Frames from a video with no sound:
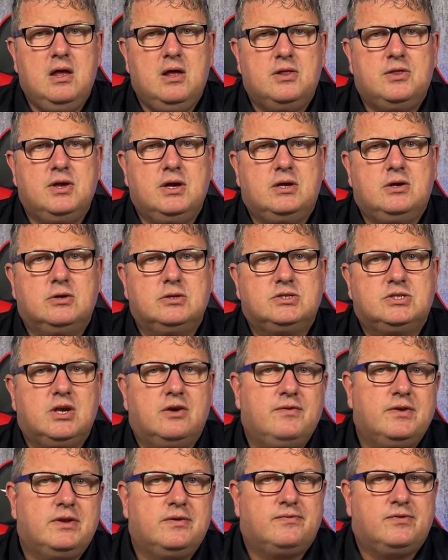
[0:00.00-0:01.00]
The
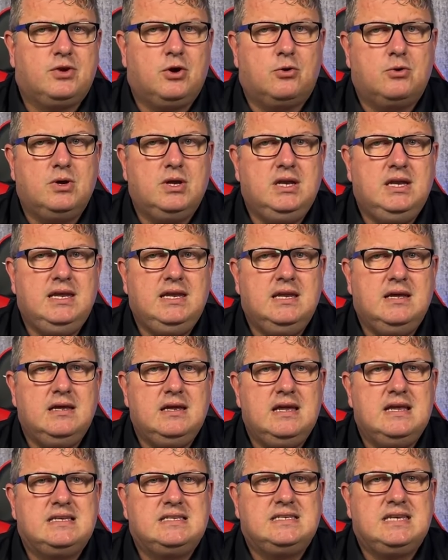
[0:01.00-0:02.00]
Conservative Tory leader
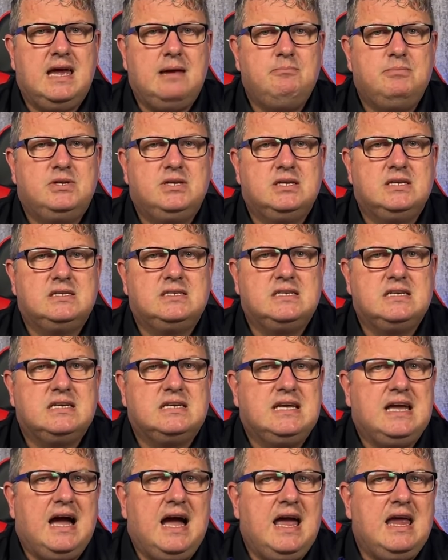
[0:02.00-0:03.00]
attempted a
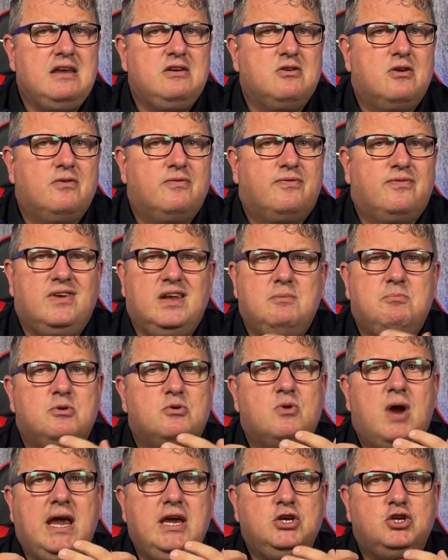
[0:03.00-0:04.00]
kind of
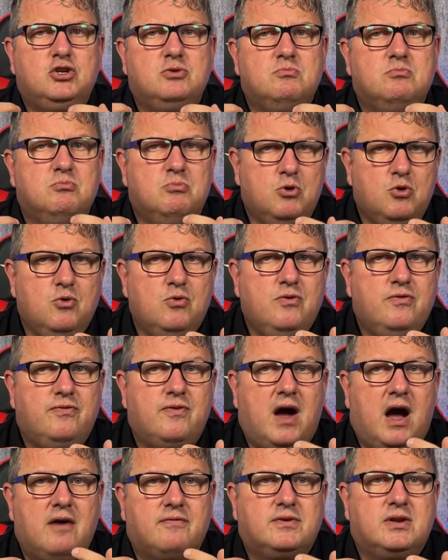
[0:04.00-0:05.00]
liberation move
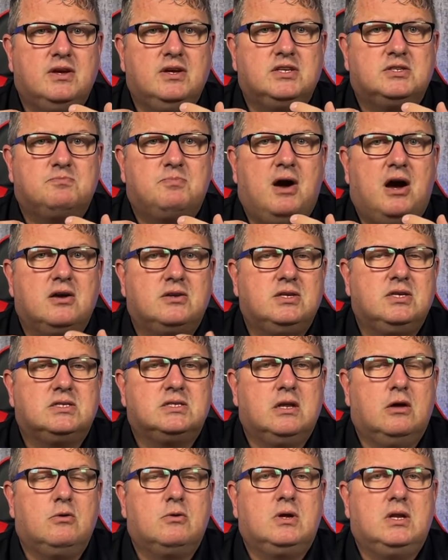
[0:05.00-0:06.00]
after his party's
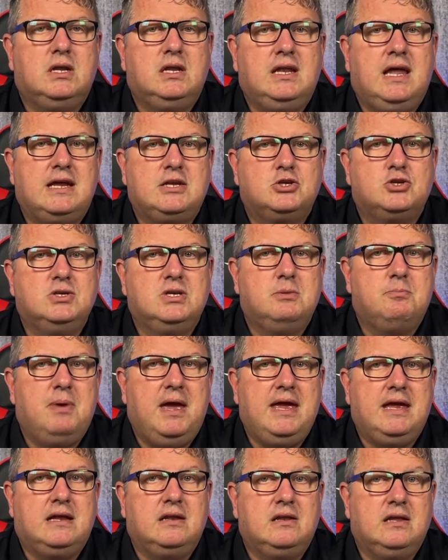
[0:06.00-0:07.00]
local election
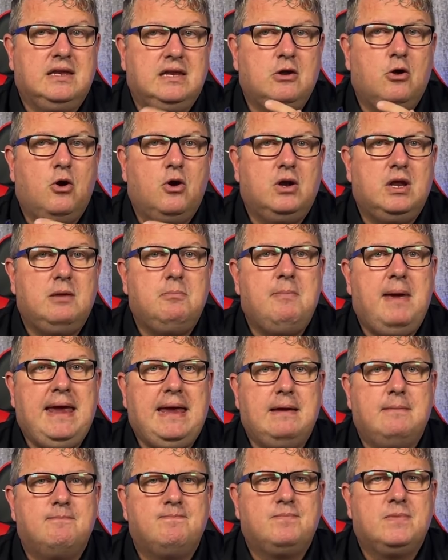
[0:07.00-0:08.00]
debacle in early
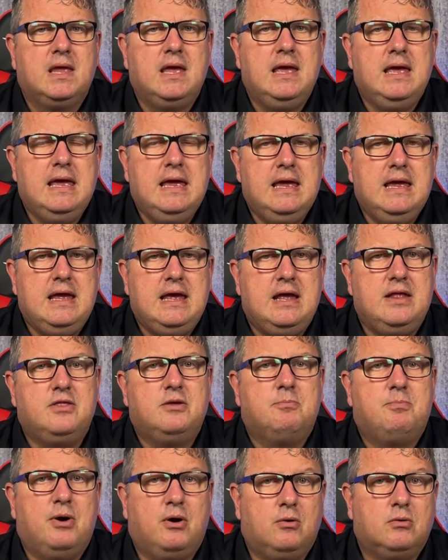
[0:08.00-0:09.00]
May. In
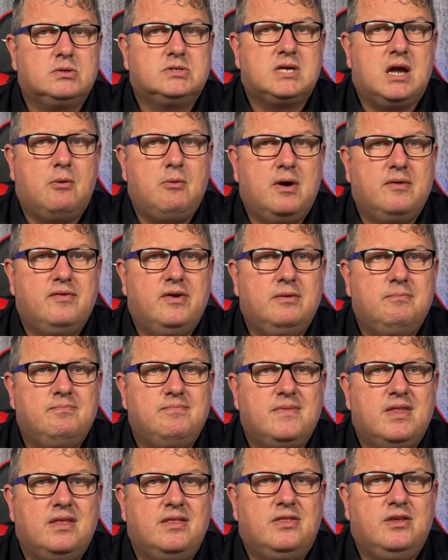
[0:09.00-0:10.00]
the polls, however,
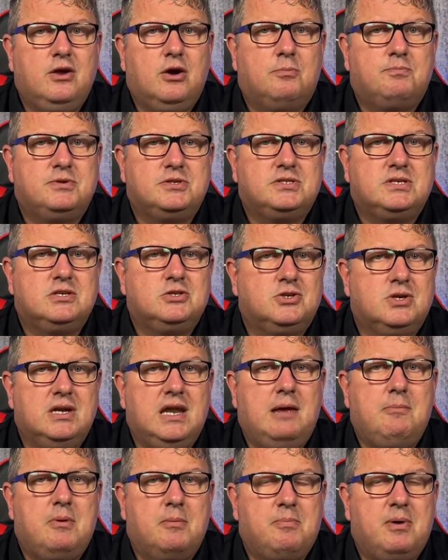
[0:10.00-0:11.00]
the opposition
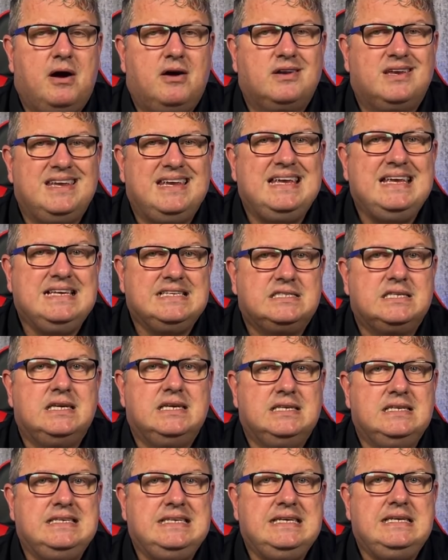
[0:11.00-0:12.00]
Labour Party is
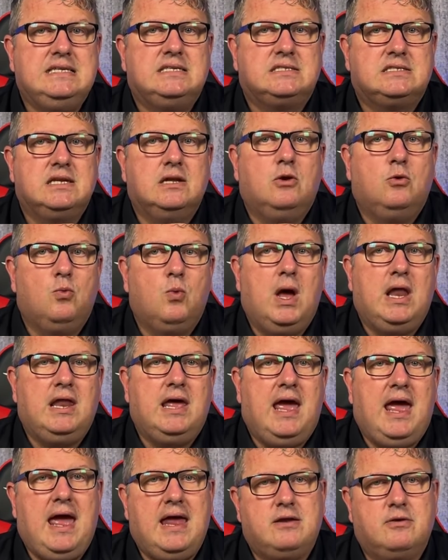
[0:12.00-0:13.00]
indeed still well
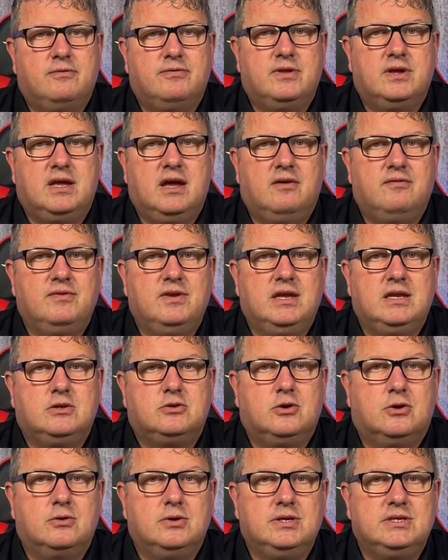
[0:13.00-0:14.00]
ahead of the governing
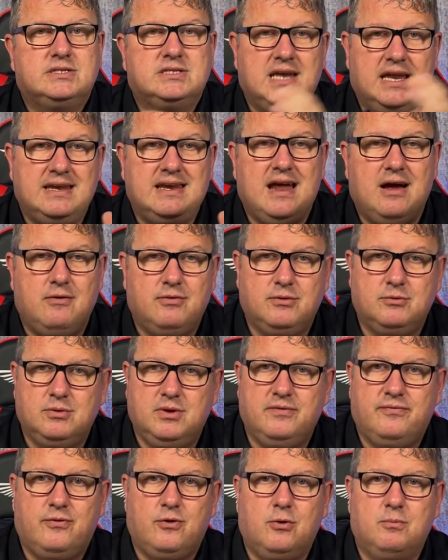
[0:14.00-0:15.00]
Tories and now the
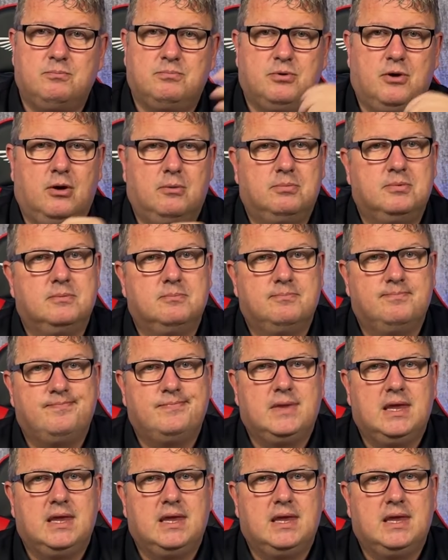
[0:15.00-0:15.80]
reform program.